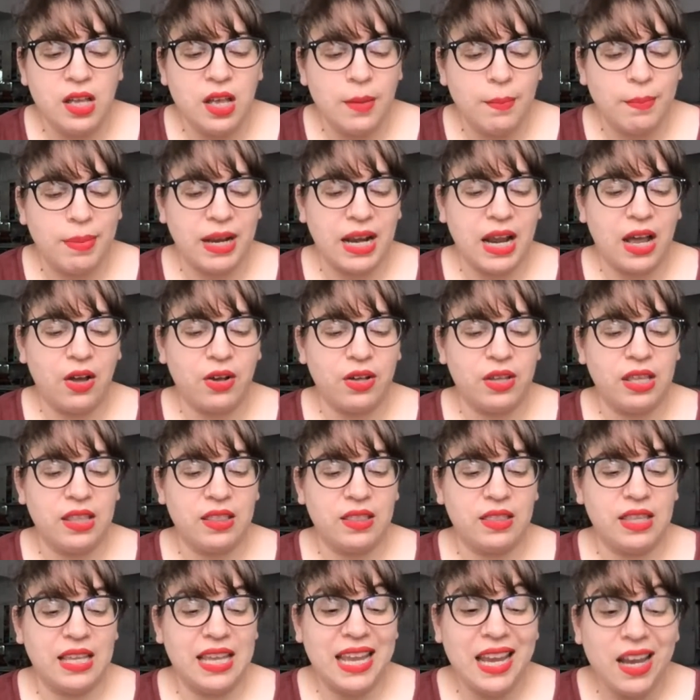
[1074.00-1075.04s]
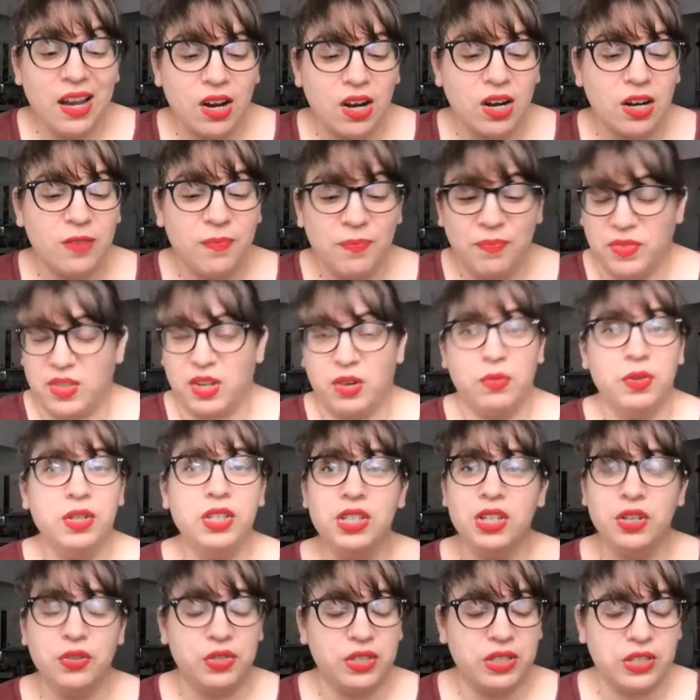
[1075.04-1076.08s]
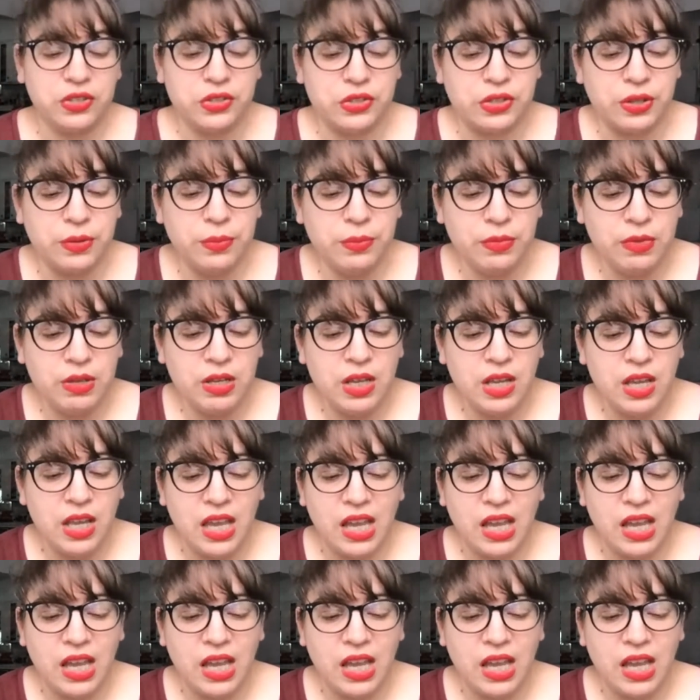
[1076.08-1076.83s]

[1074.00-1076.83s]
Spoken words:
But out here, there was no system.